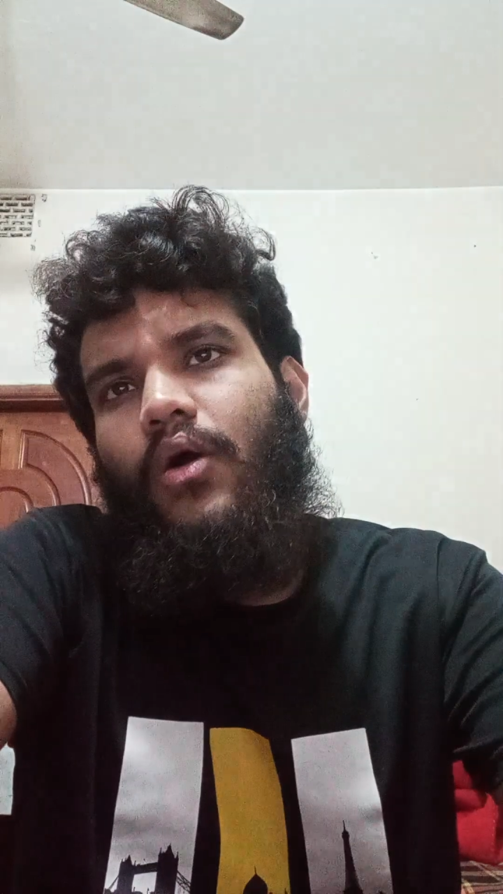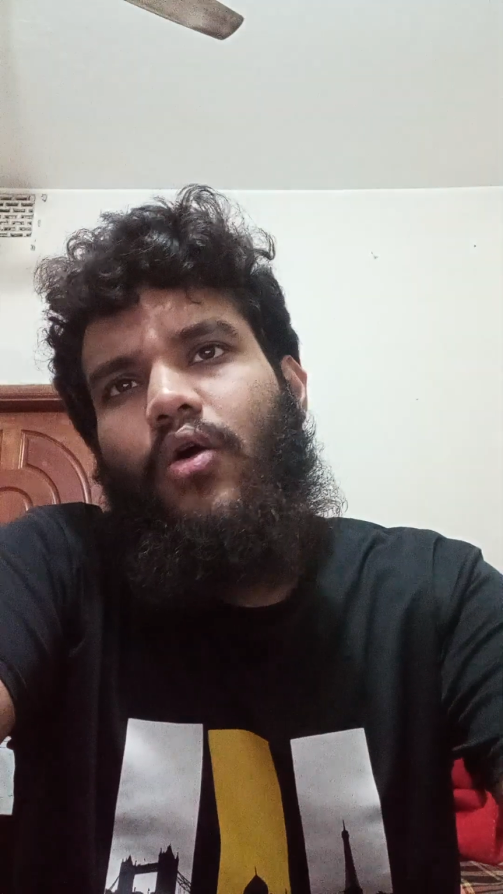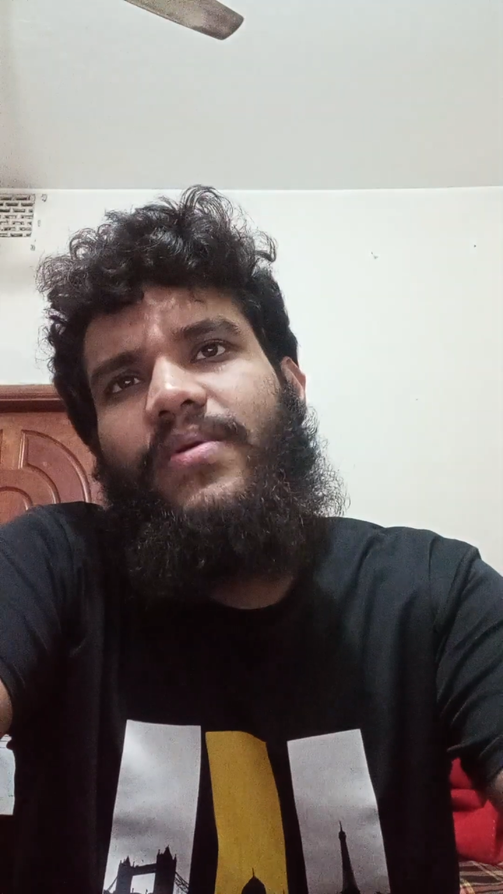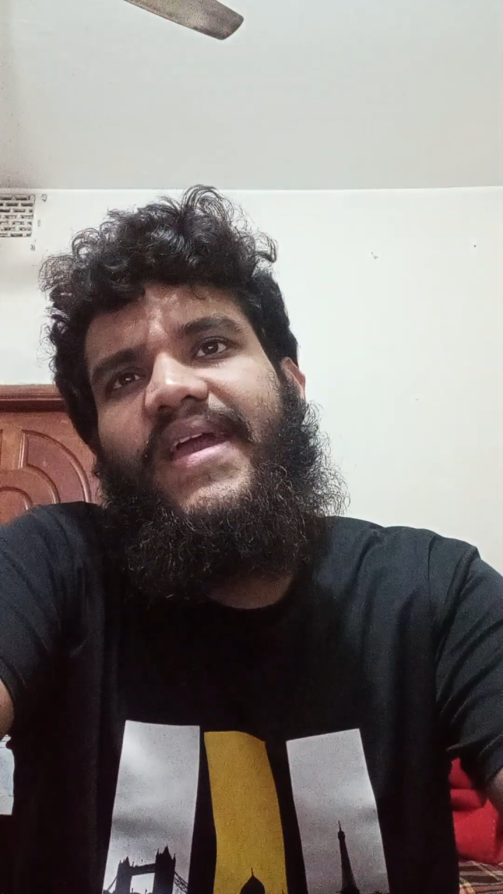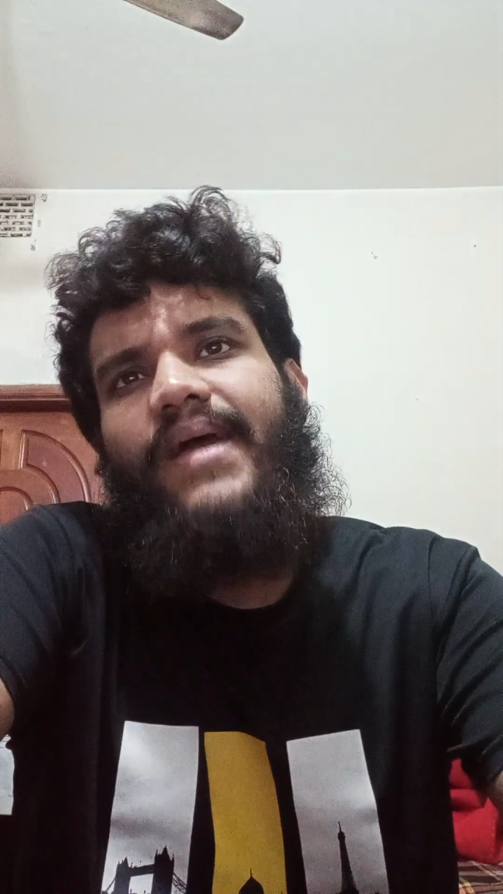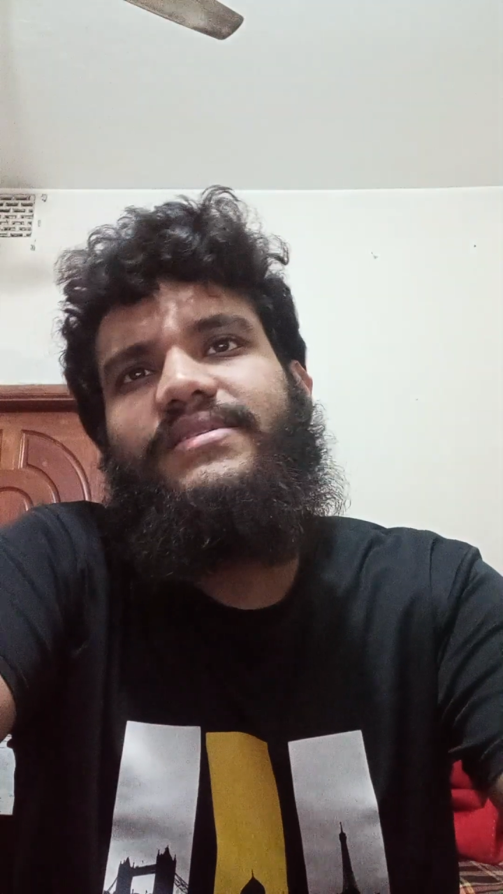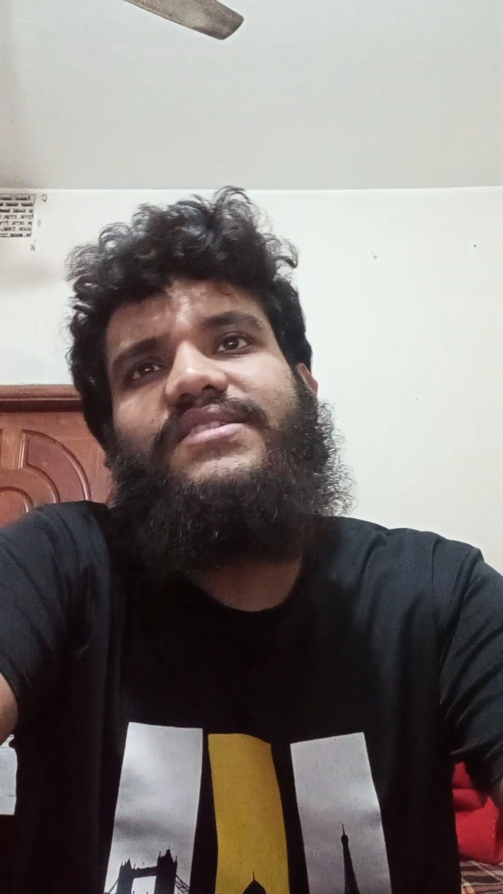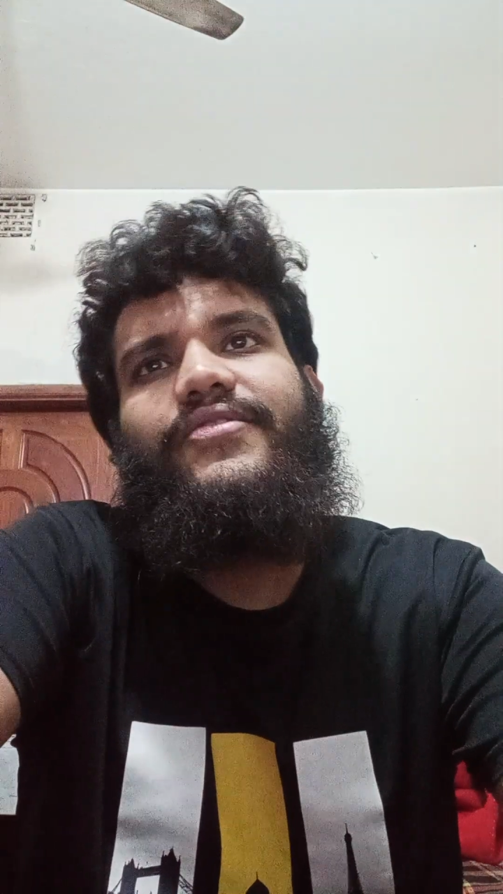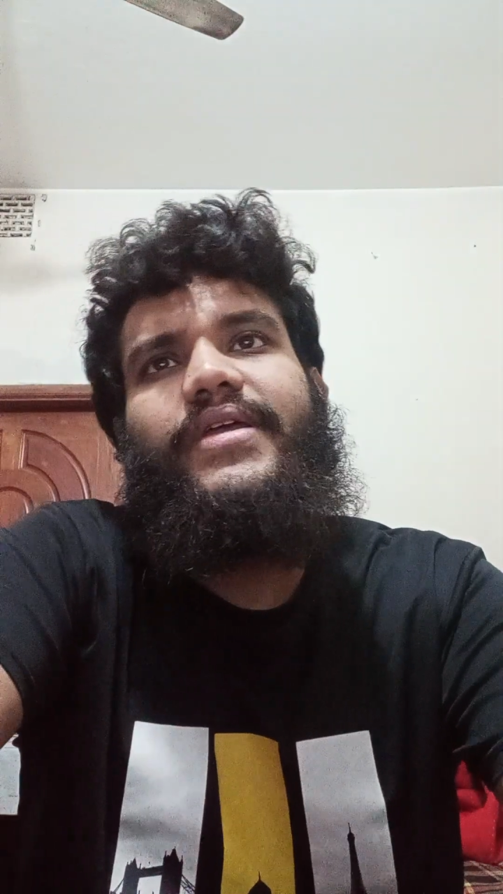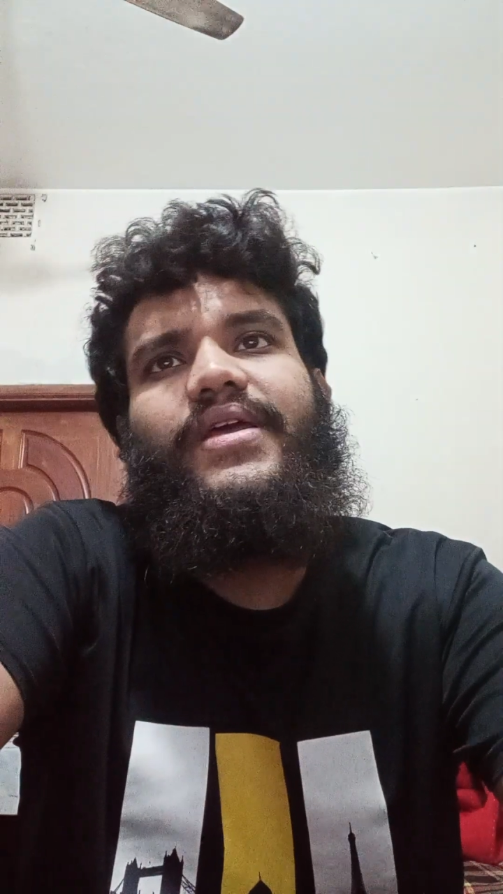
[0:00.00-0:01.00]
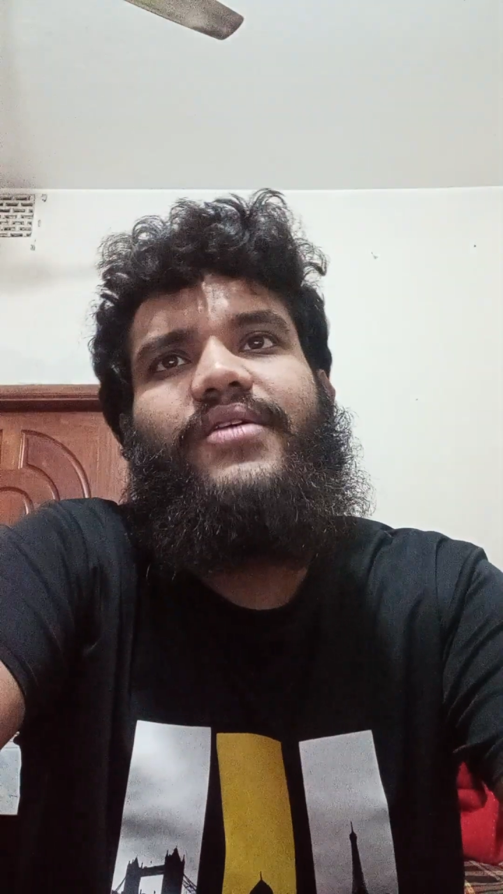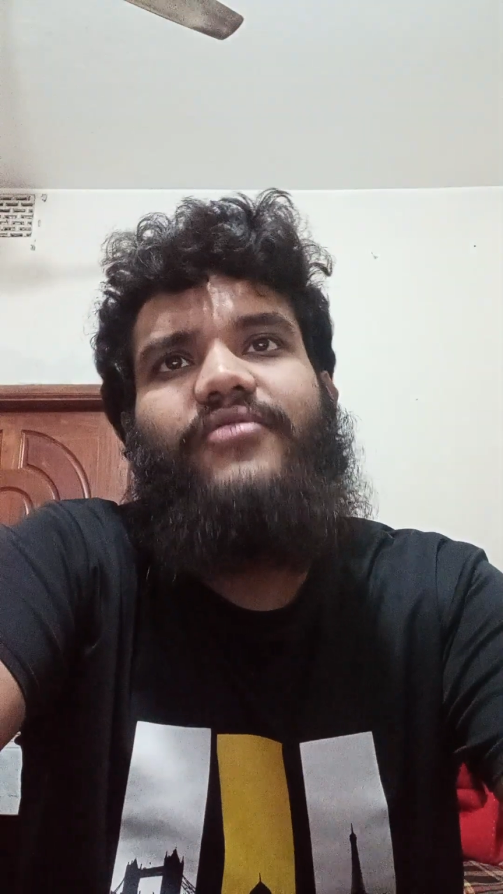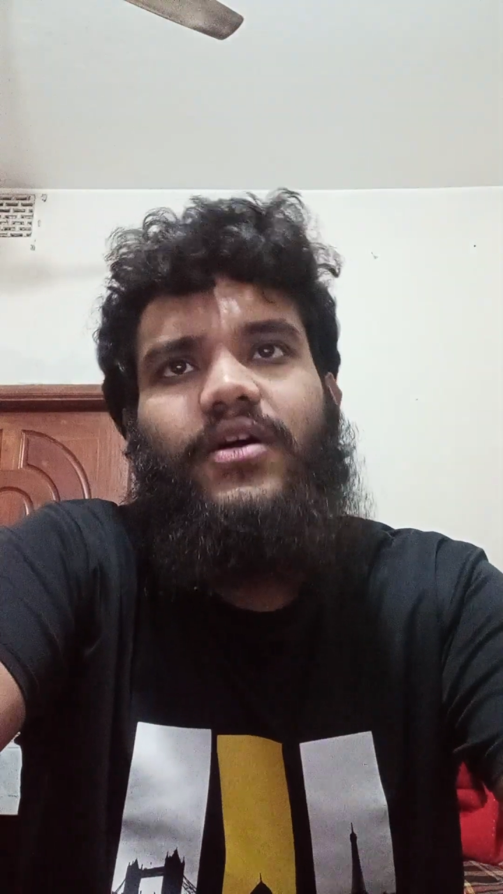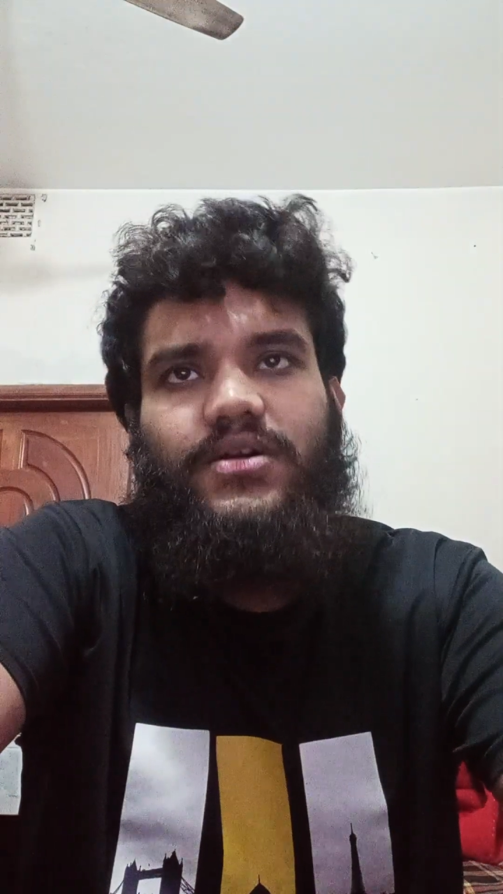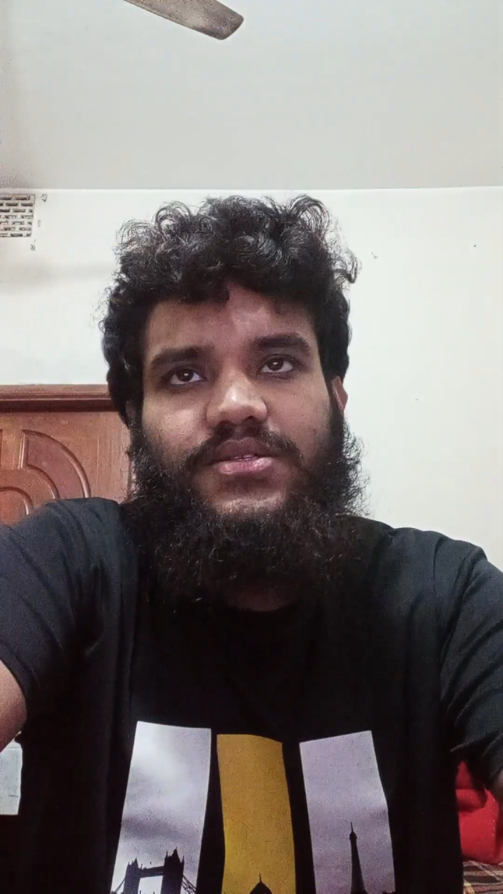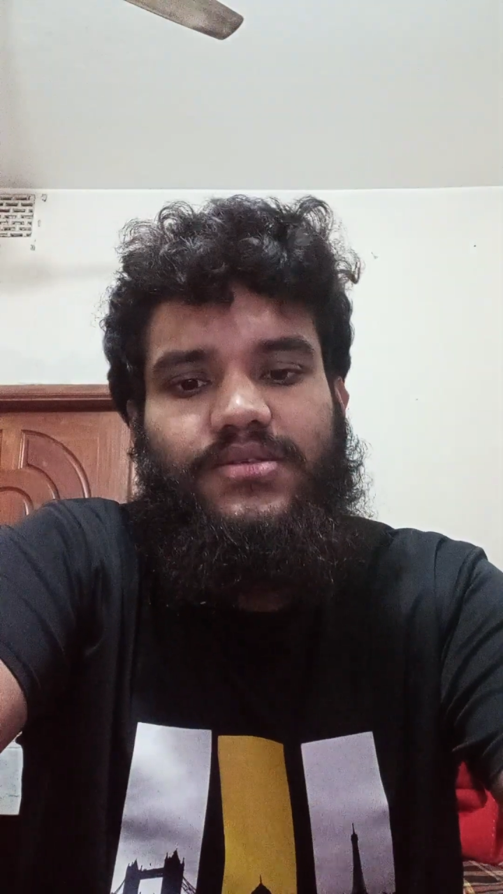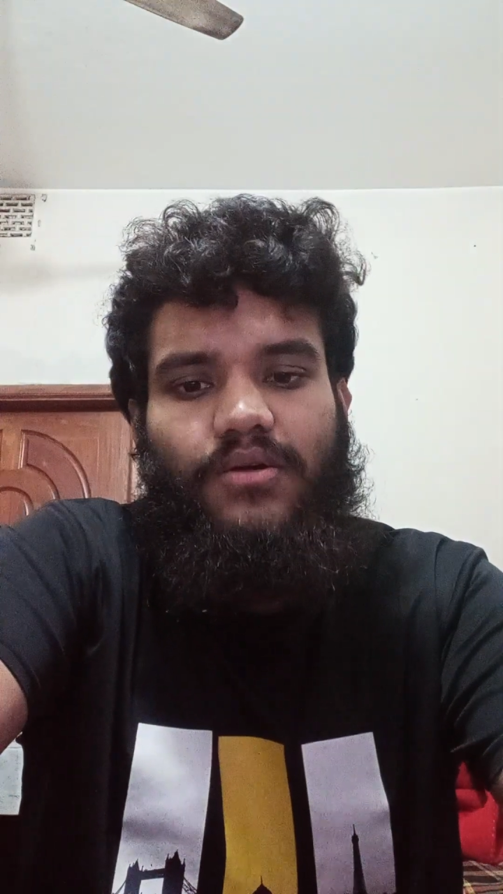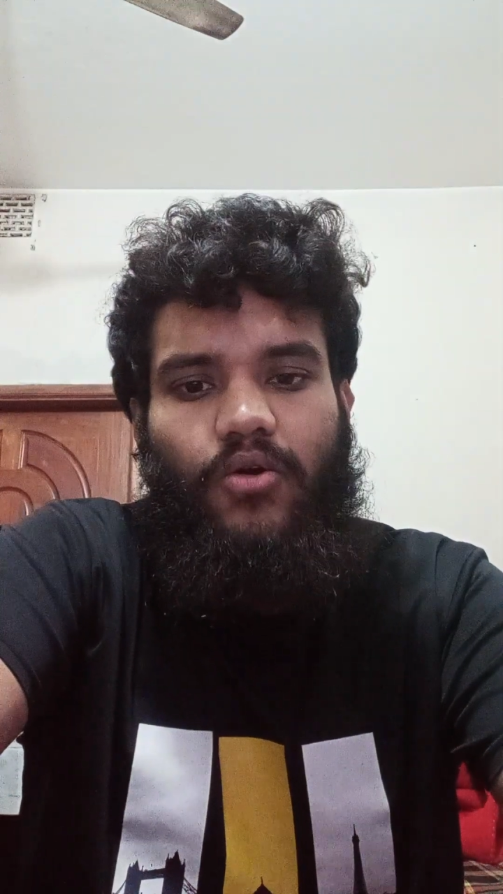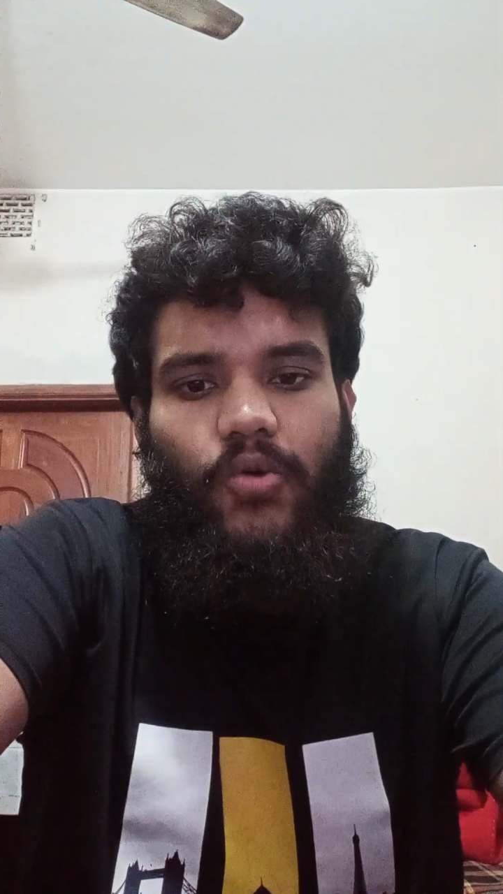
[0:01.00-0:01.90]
Coping capacity refers